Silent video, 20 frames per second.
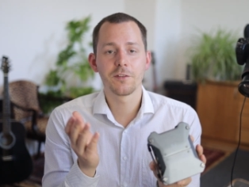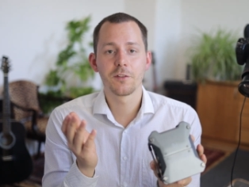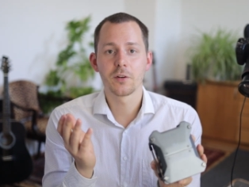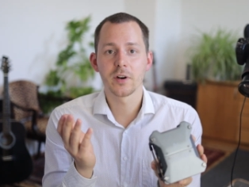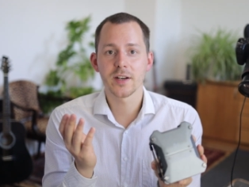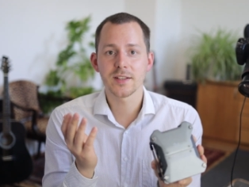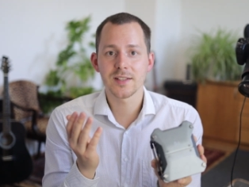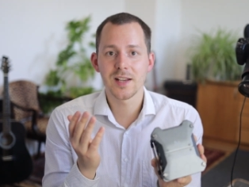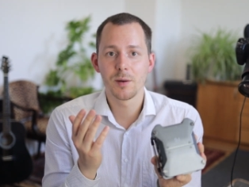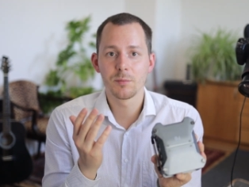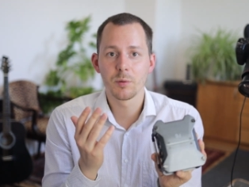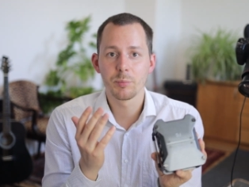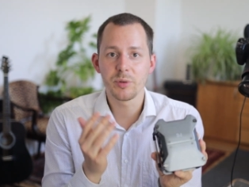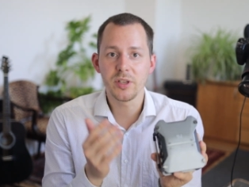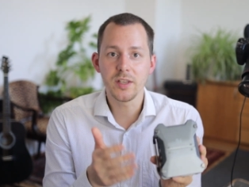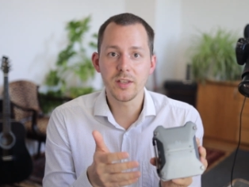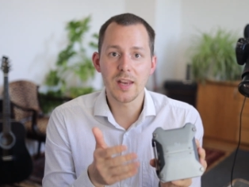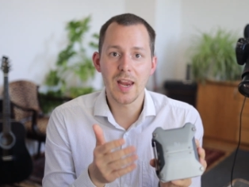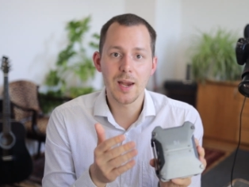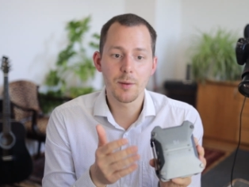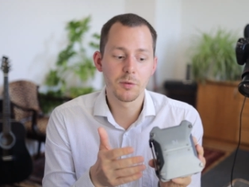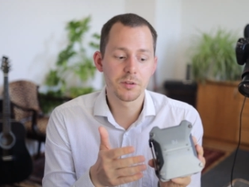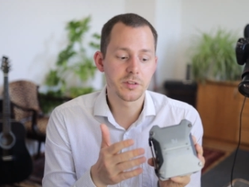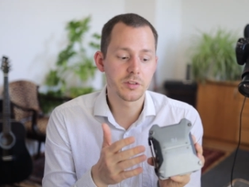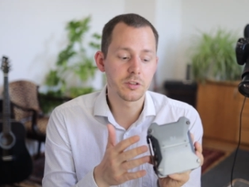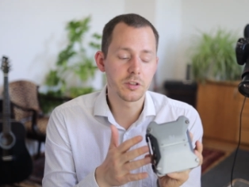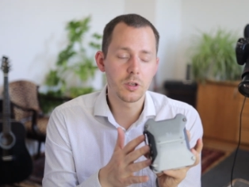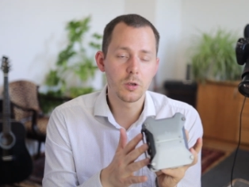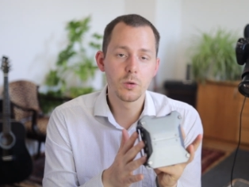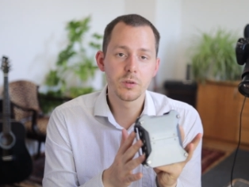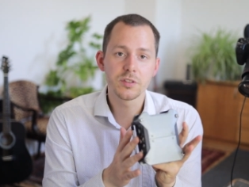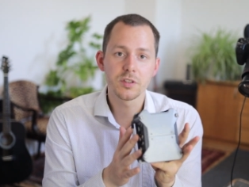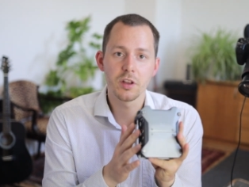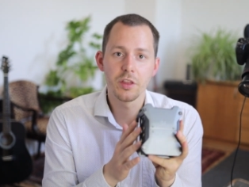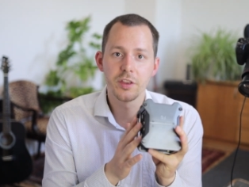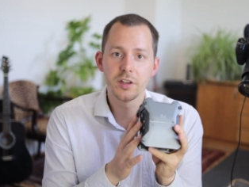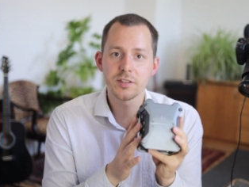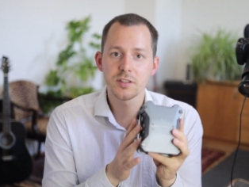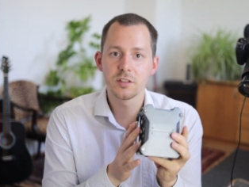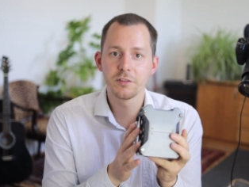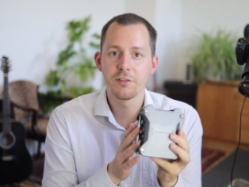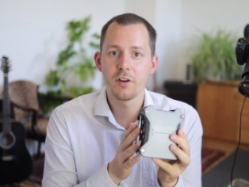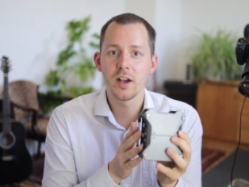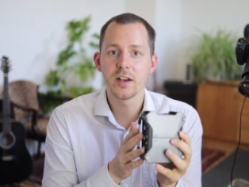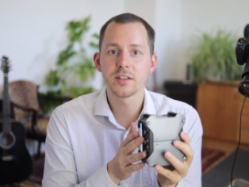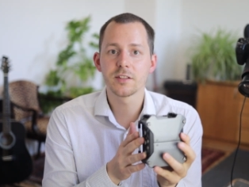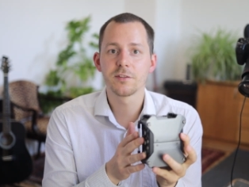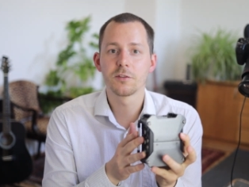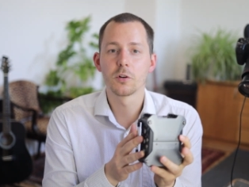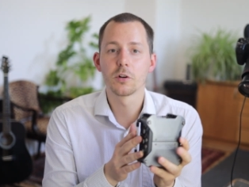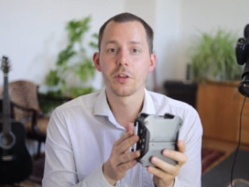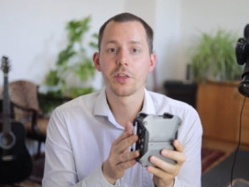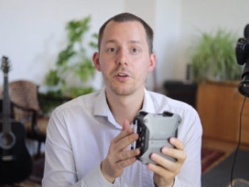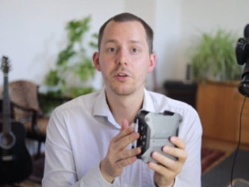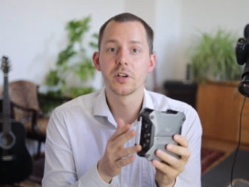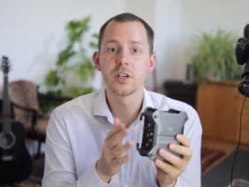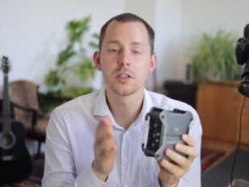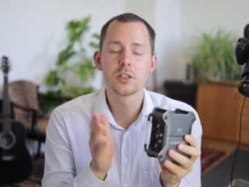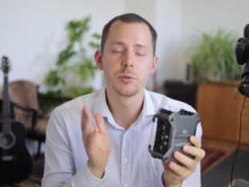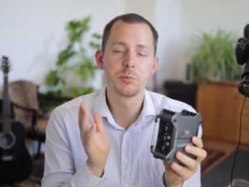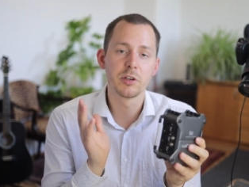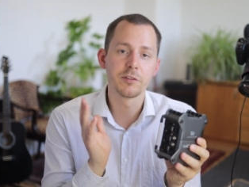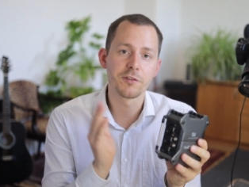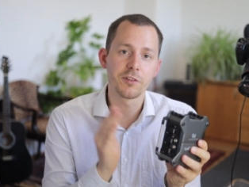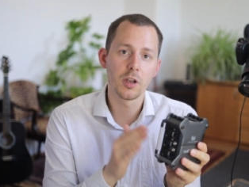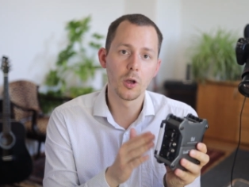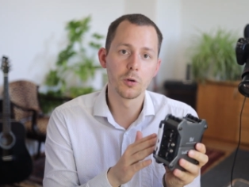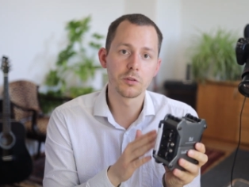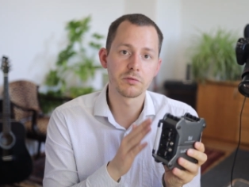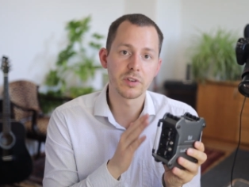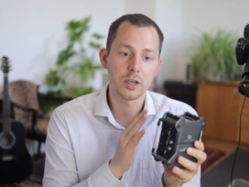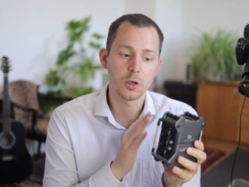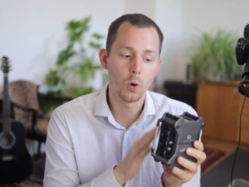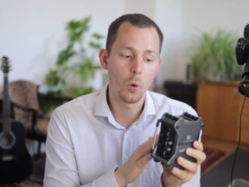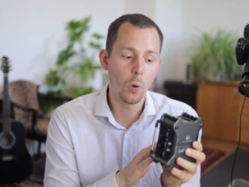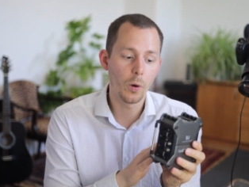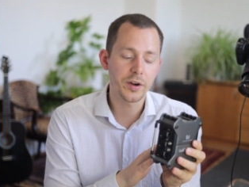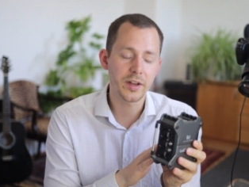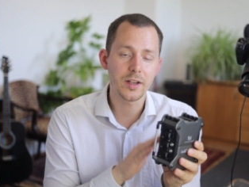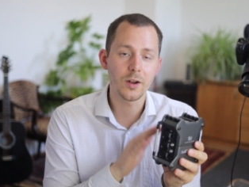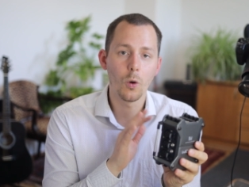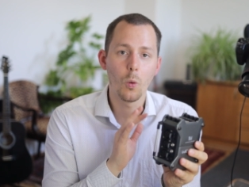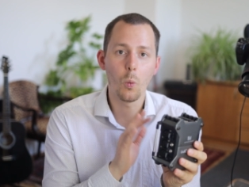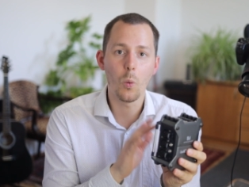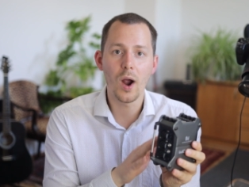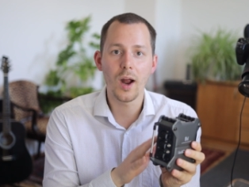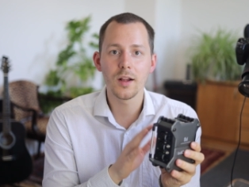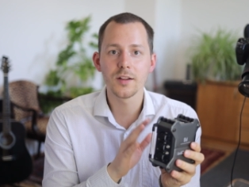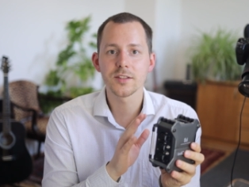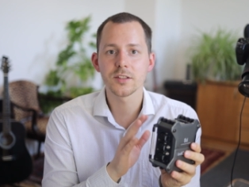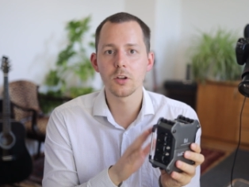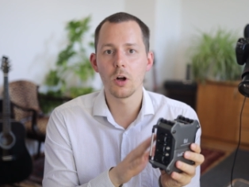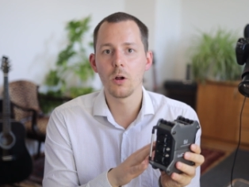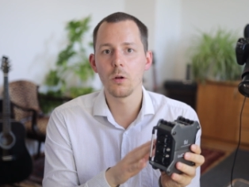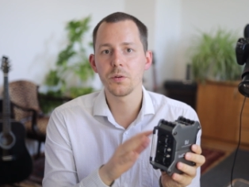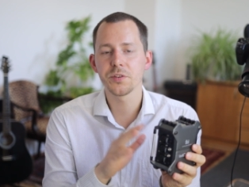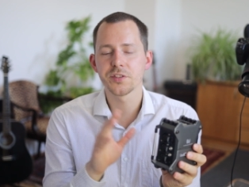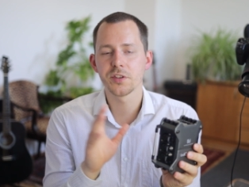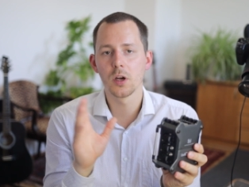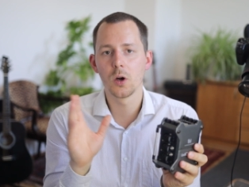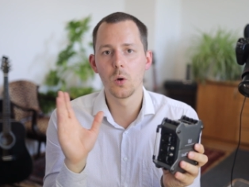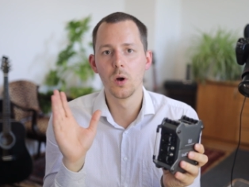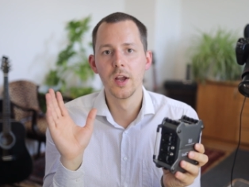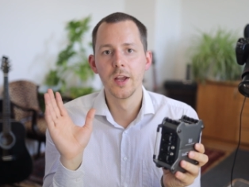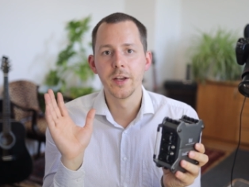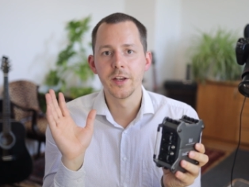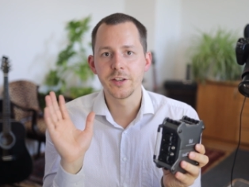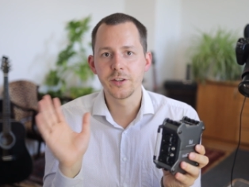for example, being able to use this device for 32-bit float recording whilst also